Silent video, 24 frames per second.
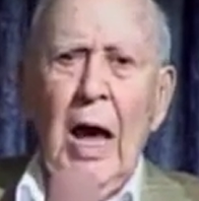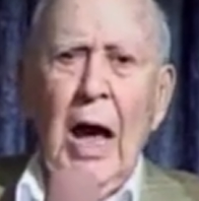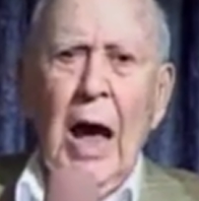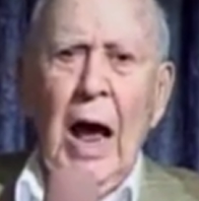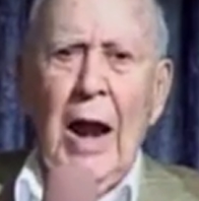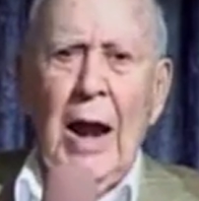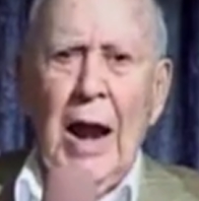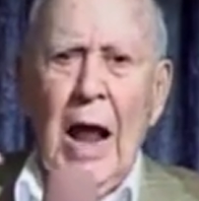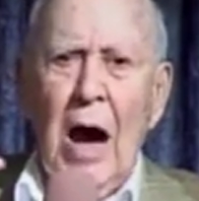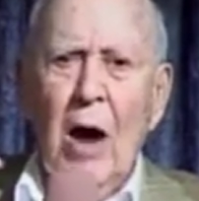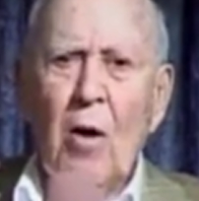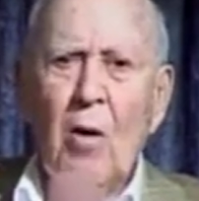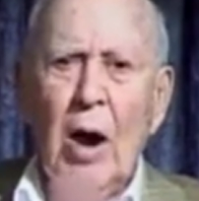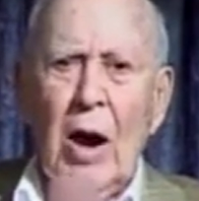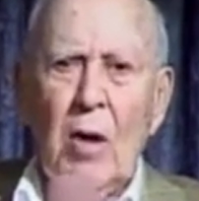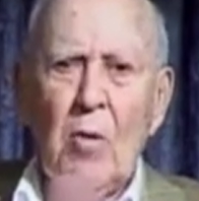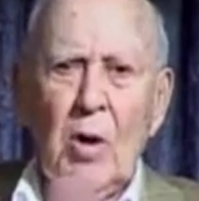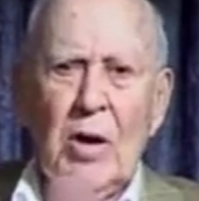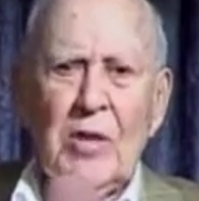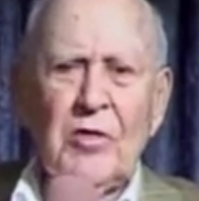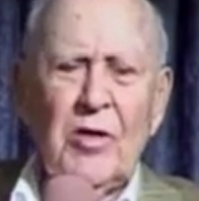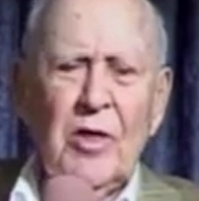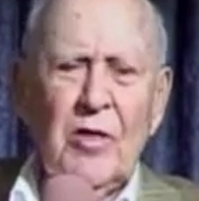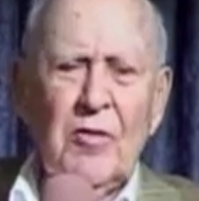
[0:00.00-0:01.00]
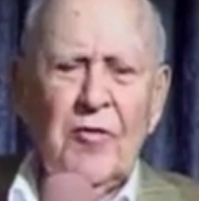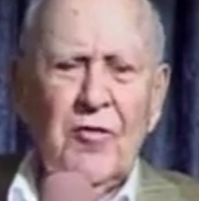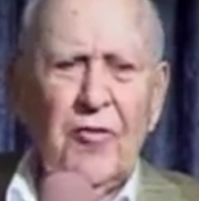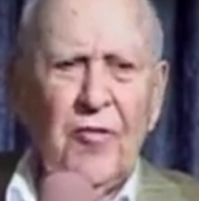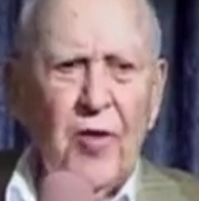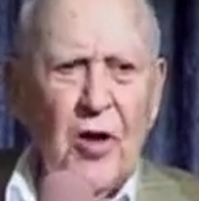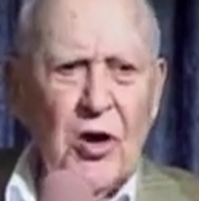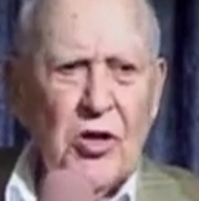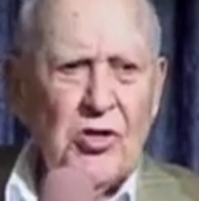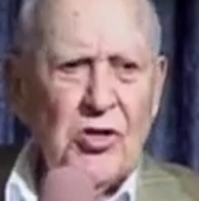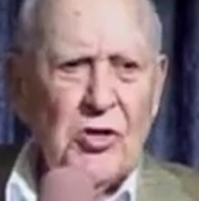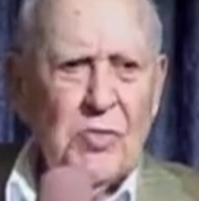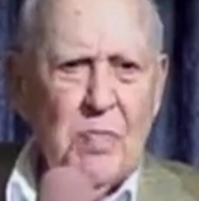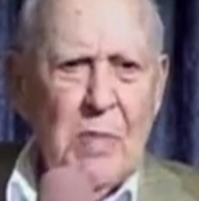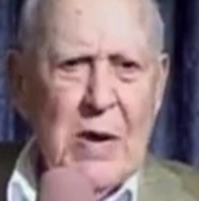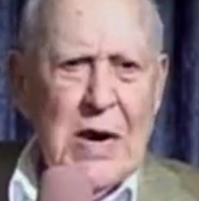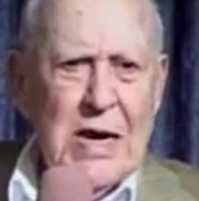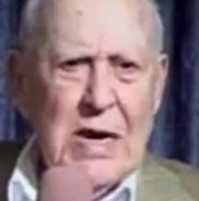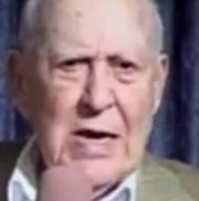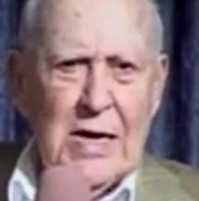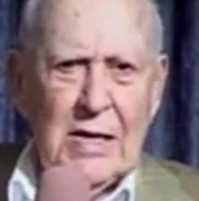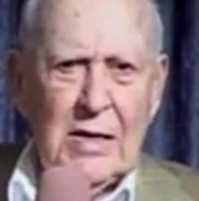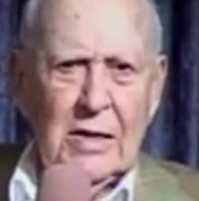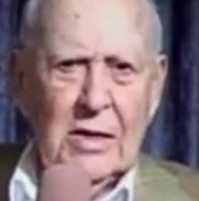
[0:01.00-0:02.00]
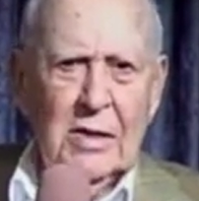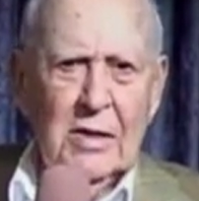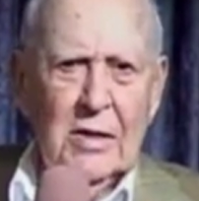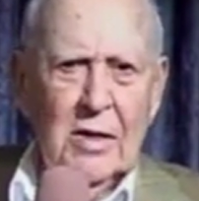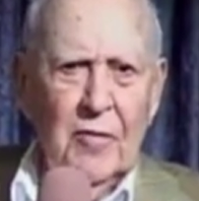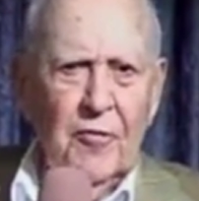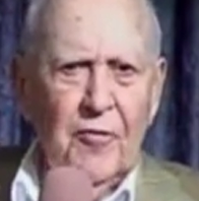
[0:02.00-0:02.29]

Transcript: and now I went to the first meeting,